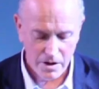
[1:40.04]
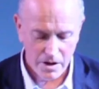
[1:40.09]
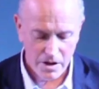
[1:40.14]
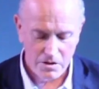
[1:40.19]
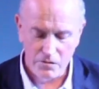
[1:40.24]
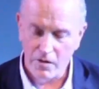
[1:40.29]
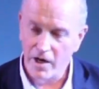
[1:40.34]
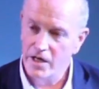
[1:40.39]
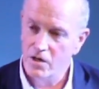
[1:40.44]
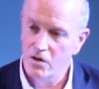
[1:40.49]

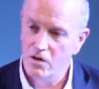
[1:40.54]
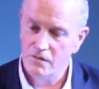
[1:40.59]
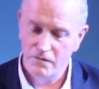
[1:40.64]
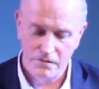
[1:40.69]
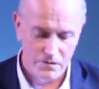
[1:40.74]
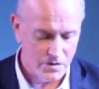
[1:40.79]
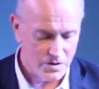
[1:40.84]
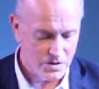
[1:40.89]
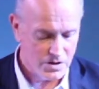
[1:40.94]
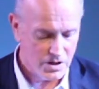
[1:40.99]
Greg
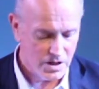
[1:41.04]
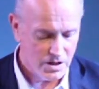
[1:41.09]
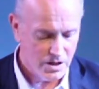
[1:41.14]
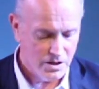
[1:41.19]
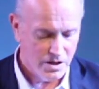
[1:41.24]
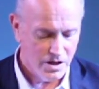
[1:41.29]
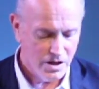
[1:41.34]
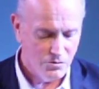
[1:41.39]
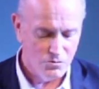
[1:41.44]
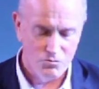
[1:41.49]
Offer's,
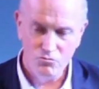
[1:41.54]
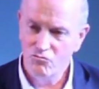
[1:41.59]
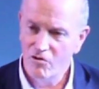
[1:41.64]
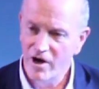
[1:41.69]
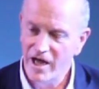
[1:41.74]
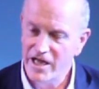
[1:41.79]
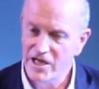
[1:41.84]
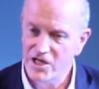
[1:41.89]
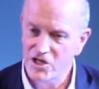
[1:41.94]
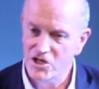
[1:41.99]

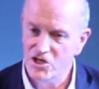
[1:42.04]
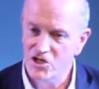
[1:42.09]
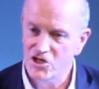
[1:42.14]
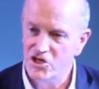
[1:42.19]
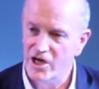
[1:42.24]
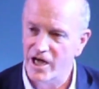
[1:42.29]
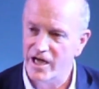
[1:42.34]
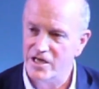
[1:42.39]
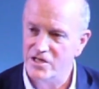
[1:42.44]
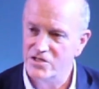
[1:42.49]
range
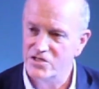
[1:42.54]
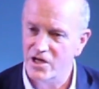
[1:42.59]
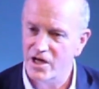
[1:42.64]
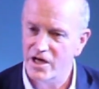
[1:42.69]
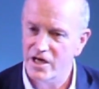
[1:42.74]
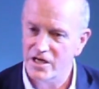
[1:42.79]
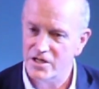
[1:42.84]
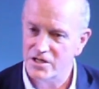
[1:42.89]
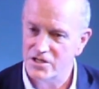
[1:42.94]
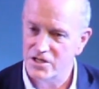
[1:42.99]

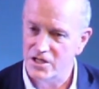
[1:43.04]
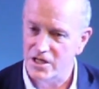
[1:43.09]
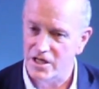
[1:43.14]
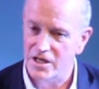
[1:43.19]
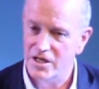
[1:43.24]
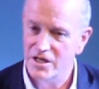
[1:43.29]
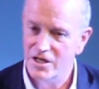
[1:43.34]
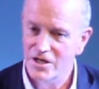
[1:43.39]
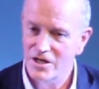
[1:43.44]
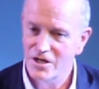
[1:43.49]
anxiety.
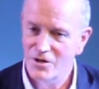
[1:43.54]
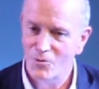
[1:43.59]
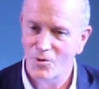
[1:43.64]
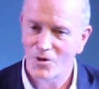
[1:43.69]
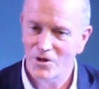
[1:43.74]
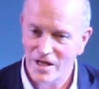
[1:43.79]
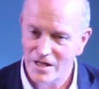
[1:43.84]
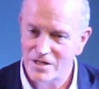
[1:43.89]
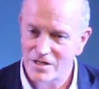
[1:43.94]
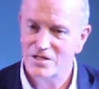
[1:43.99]
Well,
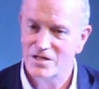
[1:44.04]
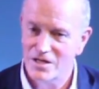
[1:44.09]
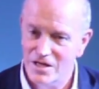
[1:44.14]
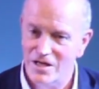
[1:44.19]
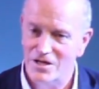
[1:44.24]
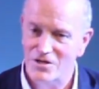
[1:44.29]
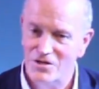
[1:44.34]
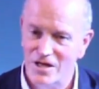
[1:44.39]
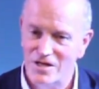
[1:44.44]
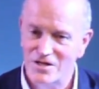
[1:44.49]
that's
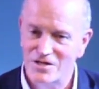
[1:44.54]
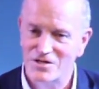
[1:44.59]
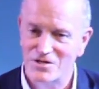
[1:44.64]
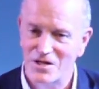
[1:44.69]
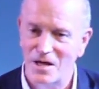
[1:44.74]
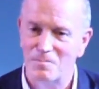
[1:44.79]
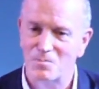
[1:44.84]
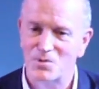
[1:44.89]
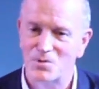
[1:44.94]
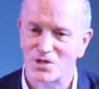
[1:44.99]
it. That's
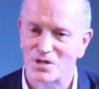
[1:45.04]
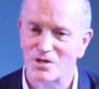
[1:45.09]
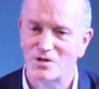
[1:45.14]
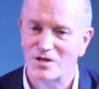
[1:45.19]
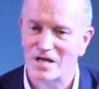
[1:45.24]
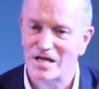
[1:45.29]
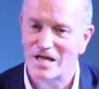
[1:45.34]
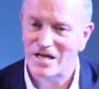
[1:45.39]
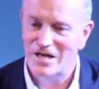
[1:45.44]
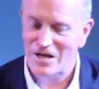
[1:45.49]

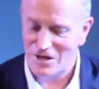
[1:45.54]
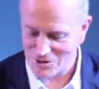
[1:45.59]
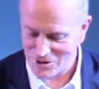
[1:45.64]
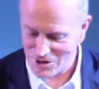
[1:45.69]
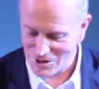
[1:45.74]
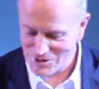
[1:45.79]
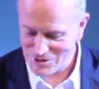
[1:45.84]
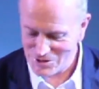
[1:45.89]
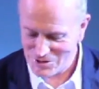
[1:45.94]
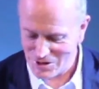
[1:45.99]
absolutely it.
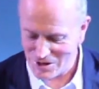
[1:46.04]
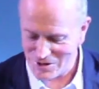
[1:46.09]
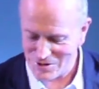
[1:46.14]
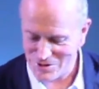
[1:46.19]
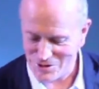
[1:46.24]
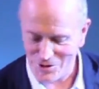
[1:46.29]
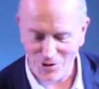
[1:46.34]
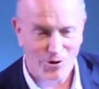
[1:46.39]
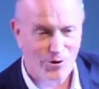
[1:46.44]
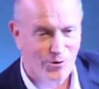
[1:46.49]
That's
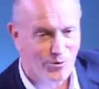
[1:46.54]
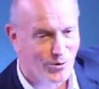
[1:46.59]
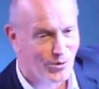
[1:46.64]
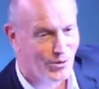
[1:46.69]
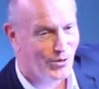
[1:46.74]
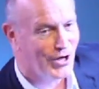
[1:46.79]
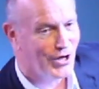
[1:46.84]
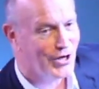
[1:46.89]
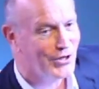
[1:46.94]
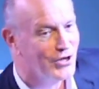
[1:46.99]
the whole
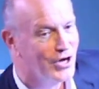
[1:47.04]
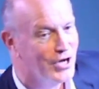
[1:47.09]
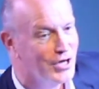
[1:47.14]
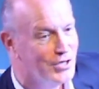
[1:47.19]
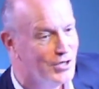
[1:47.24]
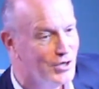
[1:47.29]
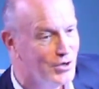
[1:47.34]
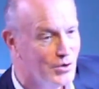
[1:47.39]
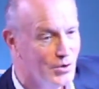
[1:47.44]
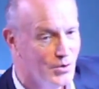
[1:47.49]
thing that I
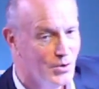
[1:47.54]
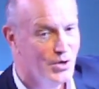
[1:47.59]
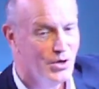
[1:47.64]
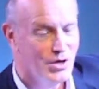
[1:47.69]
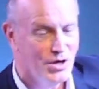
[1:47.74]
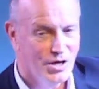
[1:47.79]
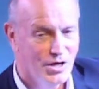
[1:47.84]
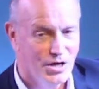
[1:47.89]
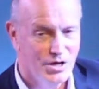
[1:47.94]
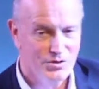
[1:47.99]
do,
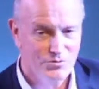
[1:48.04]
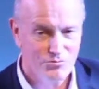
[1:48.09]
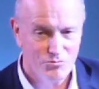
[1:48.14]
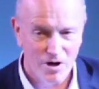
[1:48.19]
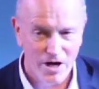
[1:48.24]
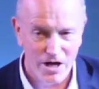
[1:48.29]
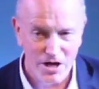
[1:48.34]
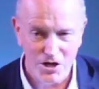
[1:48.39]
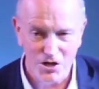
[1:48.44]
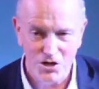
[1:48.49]
is
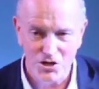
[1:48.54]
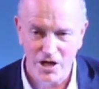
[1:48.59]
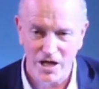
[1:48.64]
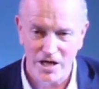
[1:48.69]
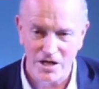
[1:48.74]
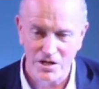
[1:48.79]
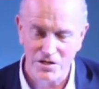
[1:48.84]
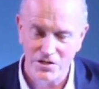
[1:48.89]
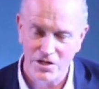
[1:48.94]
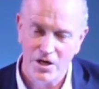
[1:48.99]
range
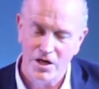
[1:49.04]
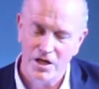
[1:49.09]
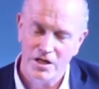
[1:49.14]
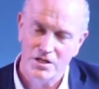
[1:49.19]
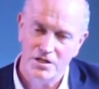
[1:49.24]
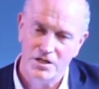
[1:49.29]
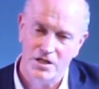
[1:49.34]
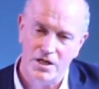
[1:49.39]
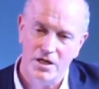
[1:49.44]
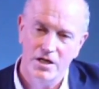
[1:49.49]

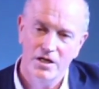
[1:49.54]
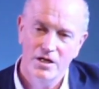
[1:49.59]
anxiety.